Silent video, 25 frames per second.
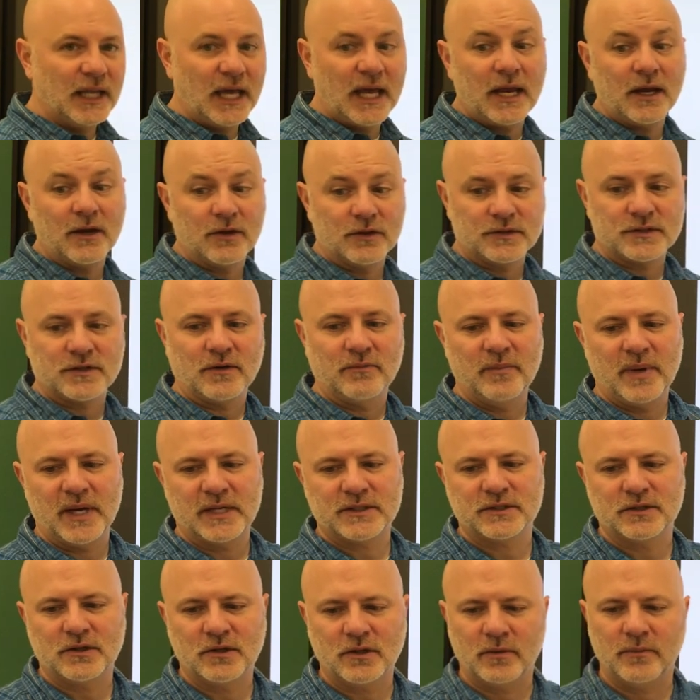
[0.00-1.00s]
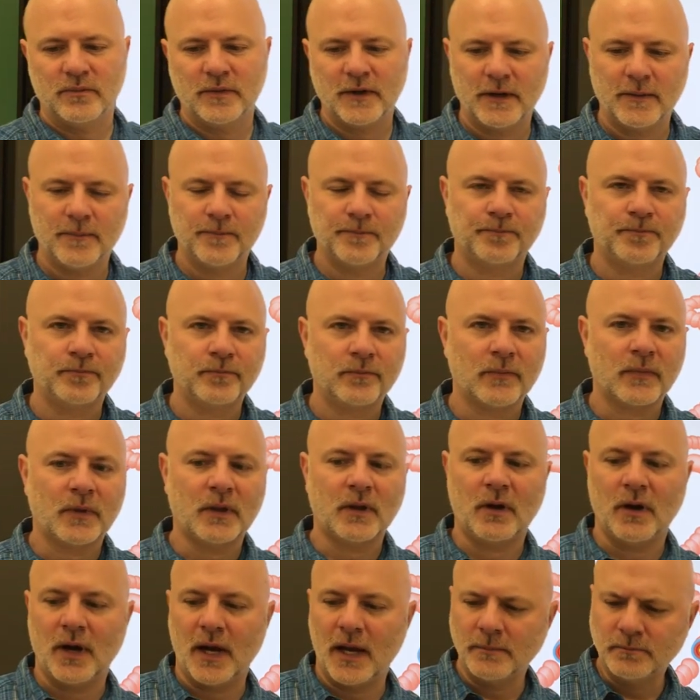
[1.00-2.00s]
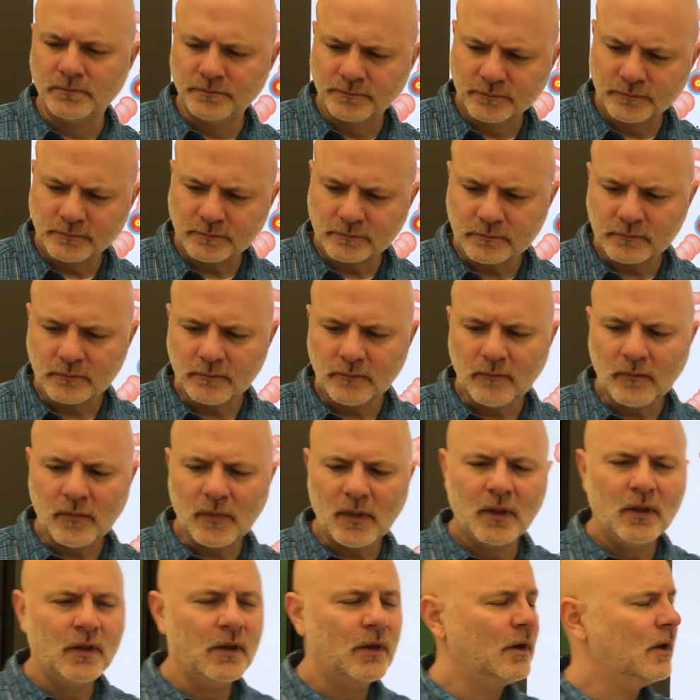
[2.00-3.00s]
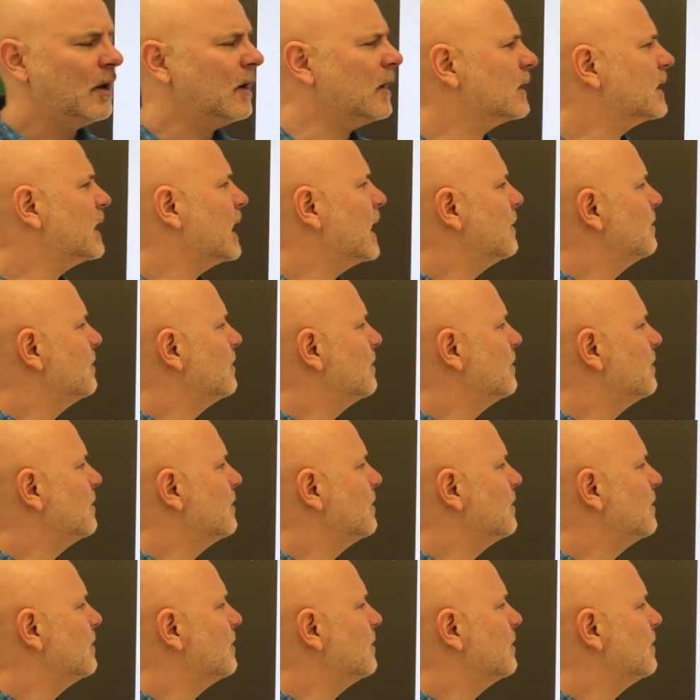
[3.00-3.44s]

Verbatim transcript: layers of mesoderm there. All right. Okay.